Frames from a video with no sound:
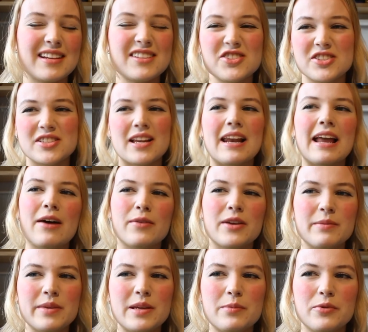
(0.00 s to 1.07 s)
It's just allowing
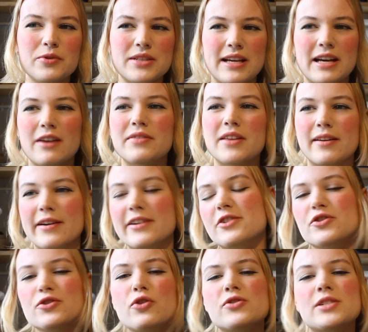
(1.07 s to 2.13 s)
people to have that kind of
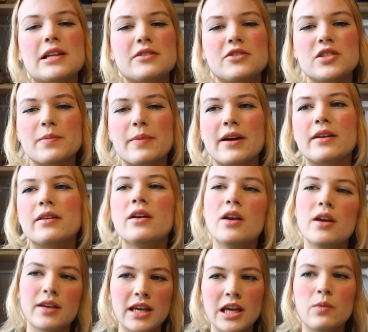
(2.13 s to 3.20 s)
short attention span,
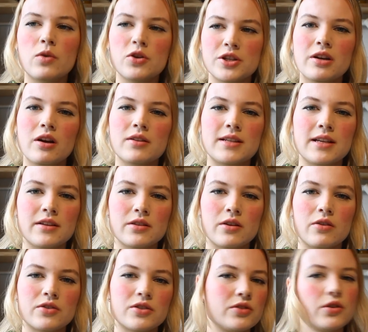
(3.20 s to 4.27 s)
keep watching our
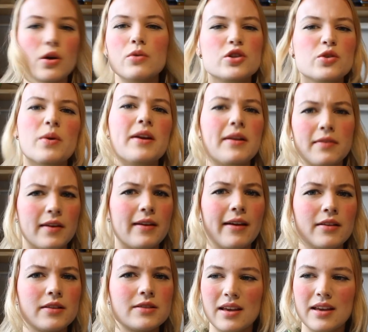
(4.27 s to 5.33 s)
TikToks, don't do anything else.